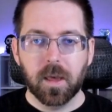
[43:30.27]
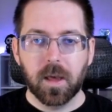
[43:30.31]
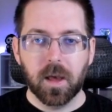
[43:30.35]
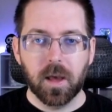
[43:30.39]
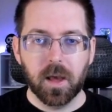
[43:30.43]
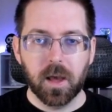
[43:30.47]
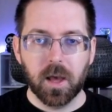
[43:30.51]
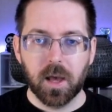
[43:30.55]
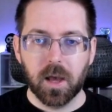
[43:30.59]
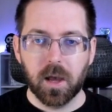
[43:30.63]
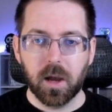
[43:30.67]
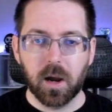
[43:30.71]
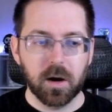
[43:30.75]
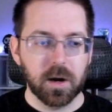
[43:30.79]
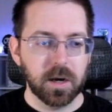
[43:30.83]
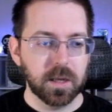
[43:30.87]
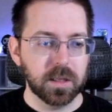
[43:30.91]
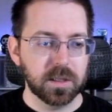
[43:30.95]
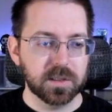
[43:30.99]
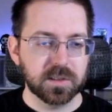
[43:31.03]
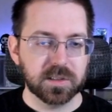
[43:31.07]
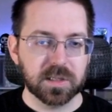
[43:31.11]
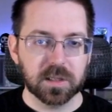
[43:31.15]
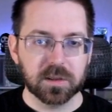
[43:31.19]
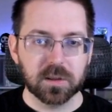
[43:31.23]
Alright,
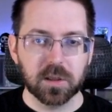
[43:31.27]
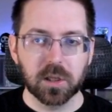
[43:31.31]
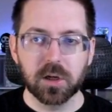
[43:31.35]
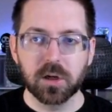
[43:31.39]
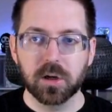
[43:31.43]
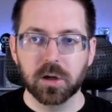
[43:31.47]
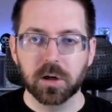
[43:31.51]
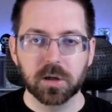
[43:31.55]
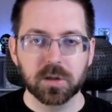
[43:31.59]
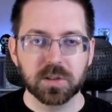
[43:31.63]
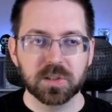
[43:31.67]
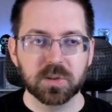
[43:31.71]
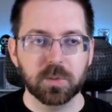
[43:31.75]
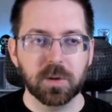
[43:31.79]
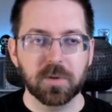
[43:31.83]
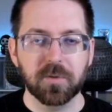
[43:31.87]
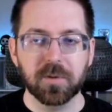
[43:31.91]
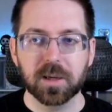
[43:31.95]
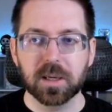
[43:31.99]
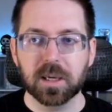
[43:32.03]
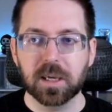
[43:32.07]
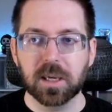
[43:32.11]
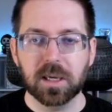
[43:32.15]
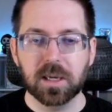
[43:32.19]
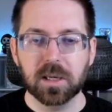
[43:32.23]
let's get the nooks. We have a
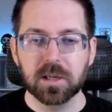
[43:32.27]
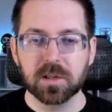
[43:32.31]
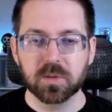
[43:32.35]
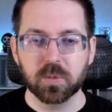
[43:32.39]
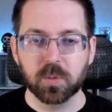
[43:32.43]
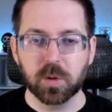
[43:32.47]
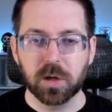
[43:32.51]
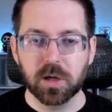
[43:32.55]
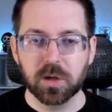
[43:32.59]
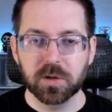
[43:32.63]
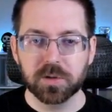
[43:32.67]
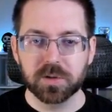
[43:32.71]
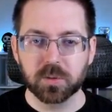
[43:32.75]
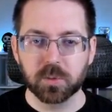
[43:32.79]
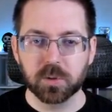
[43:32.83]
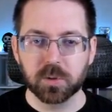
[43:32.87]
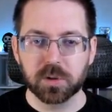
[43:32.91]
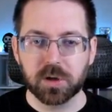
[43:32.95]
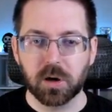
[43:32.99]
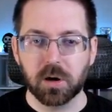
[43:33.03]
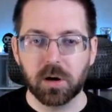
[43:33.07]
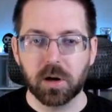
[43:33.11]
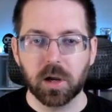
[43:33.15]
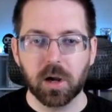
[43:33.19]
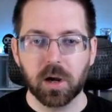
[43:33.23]
key as well. So we're
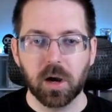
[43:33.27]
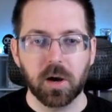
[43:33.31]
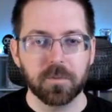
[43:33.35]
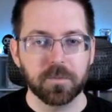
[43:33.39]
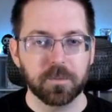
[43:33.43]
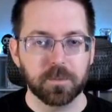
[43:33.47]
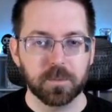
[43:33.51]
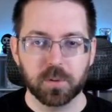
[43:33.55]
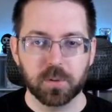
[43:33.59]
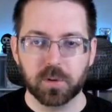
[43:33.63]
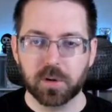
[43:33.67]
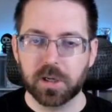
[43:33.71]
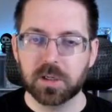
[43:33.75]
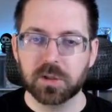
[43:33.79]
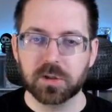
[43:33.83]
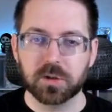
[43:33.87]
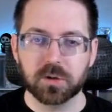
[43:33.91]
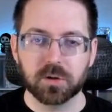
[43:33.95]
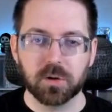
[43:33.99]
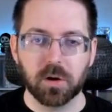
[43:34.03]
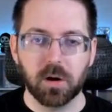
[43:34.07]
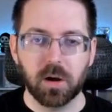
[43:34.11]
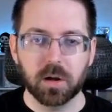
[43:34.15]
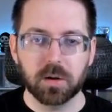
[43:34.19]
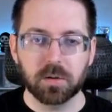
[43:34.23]
starting off pretty
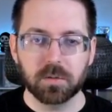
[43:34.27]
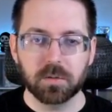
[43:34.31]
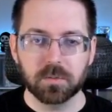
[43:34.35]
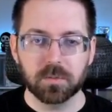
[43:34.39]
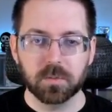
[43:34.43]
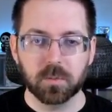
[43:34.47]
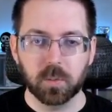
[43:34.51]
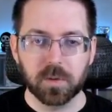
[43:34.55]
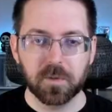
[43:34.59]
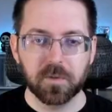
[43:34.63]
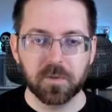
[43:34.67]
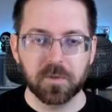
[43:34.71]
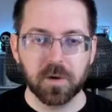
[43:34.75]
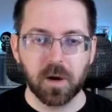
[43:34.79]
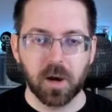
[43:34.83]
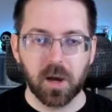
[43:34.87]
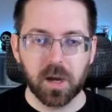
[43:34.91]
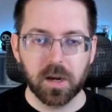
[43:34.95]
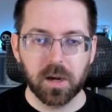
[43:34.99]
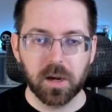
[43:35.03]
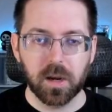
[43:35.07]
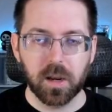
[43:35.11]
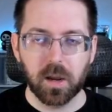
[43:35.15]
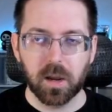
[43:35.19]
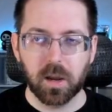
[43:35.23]
strong. We've
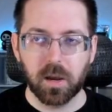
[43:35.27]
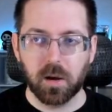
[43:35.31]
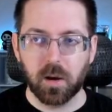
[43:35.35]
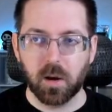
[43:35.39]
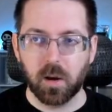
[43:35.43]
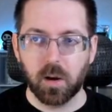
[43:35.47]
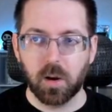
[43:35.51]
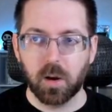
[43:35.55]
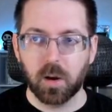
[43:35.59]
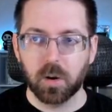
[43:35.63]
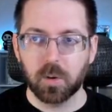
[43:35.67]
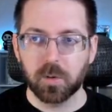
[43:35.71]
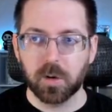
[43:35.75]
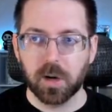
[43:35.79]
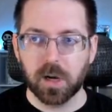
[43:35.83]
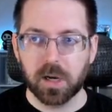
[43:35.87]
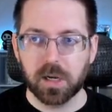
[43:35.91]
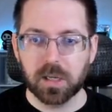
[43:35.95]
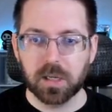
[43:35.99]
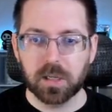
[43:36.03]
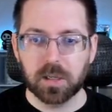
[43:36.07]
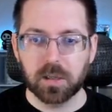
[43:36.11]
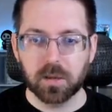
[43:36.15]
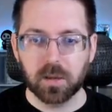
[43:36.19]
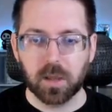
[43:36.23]
got
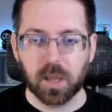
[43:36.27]
already